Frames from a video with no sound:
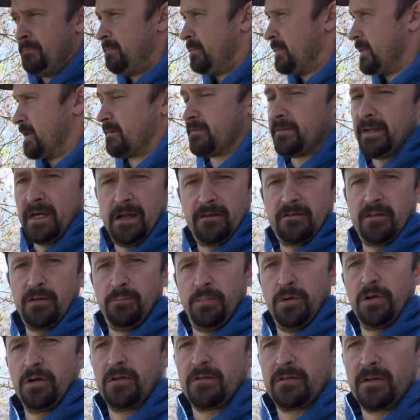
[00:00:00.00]
the stance you
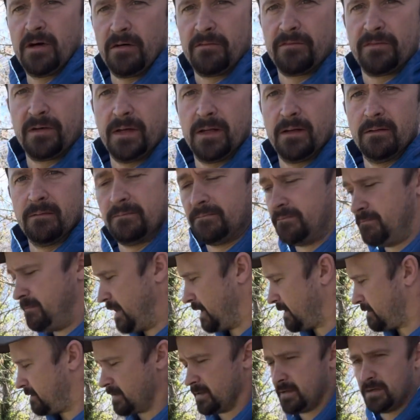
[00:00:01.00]
put yourself in
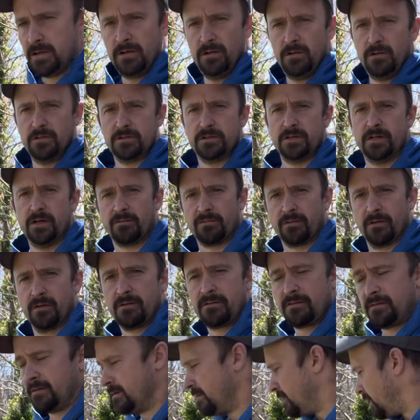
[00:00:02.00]
makes a huge difference.
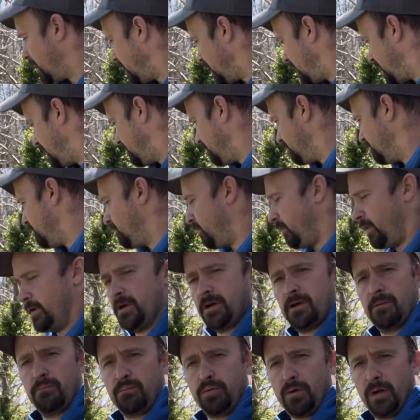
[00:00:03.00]
When you
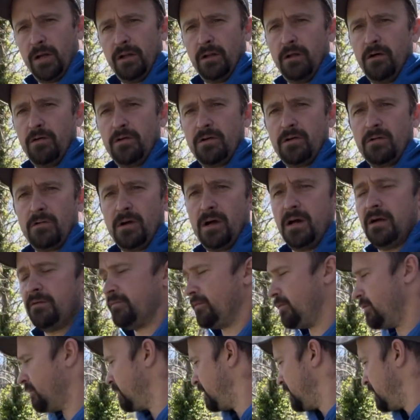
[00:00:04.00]
can preload your
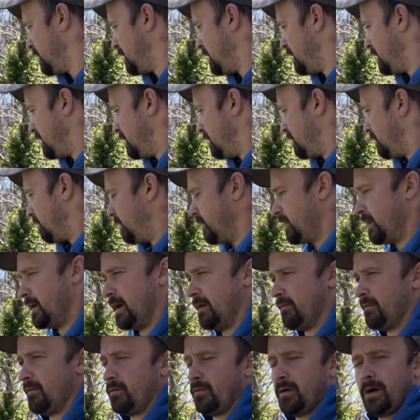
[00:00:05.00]
rifle, when you
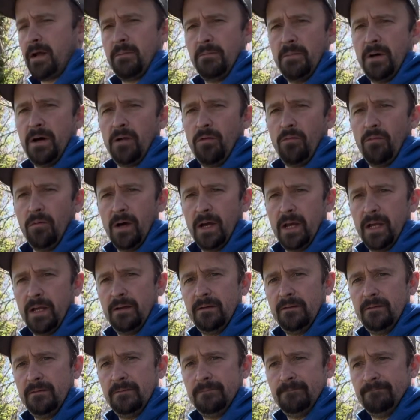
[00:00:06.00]
have the right amount of weight,
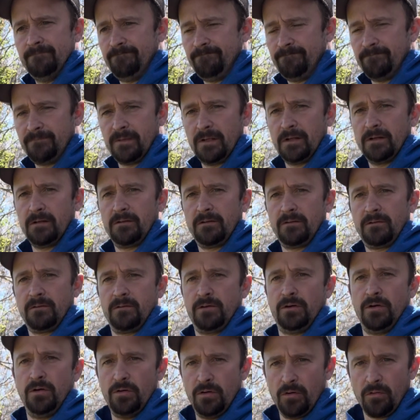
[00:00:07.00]

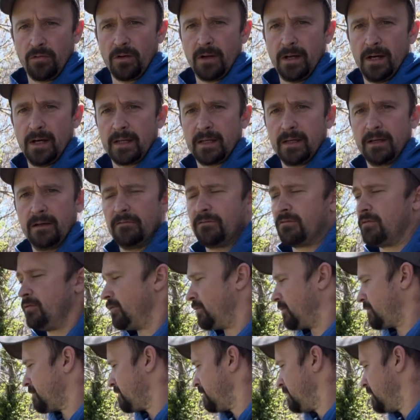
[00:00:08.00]
to your liking, of
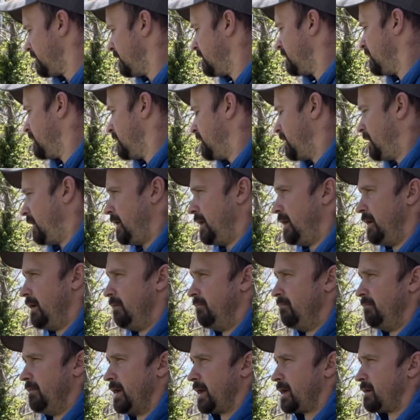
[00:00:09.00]
course,
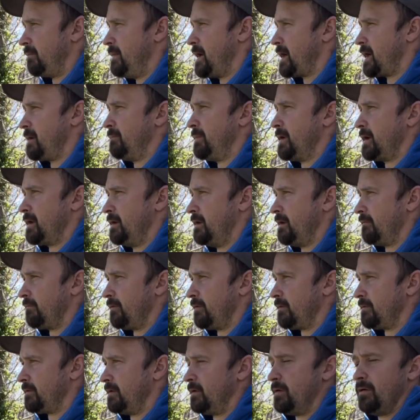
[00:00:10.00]
it can make a big
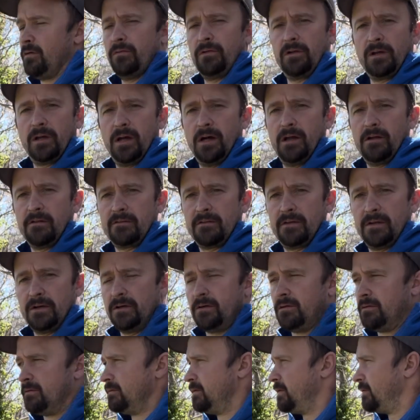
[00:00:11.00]
difference in holding the gun
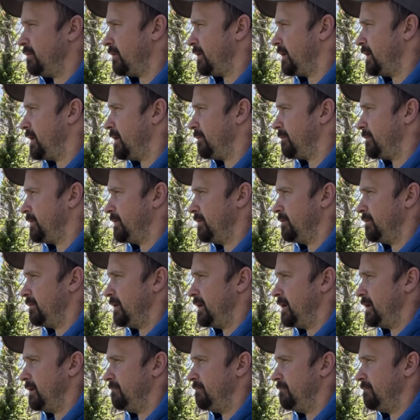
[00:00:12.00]
still and really help you